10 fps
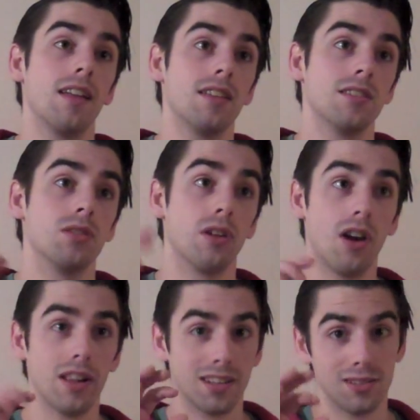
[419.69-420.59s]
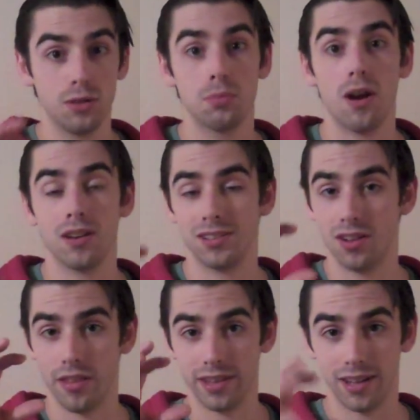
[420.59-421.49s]
So the garlic is two-pronged, it's
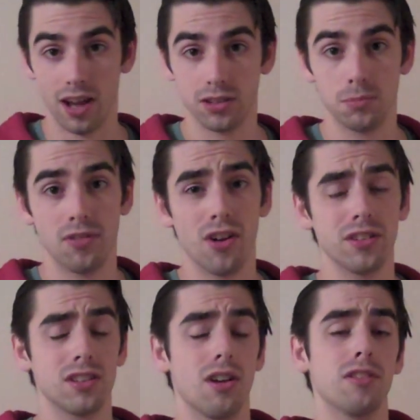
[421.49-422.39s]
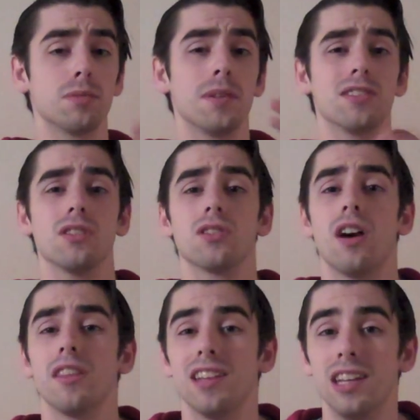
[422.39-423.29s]
got the calcium dissolvers, but it's also
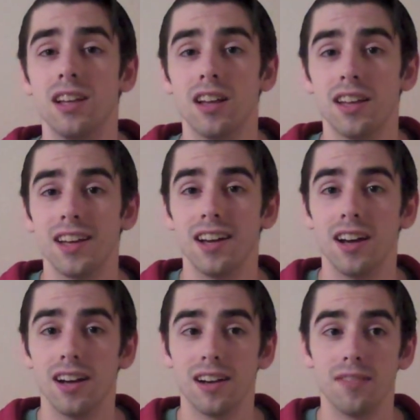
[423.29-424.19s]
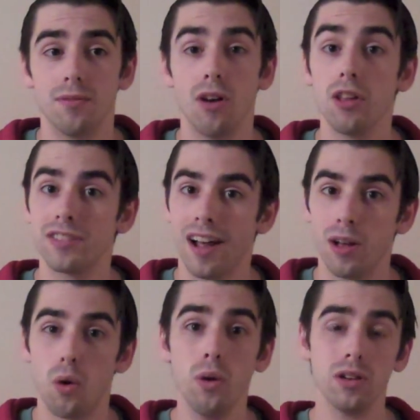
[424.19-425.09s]
got the uh, volatile
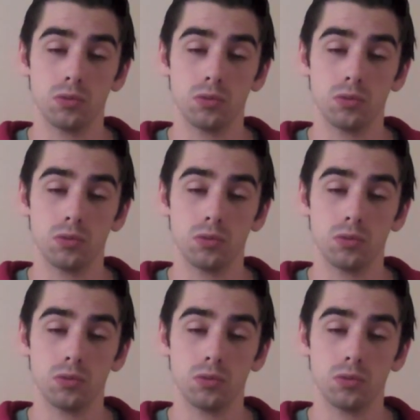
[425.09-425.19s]
oils,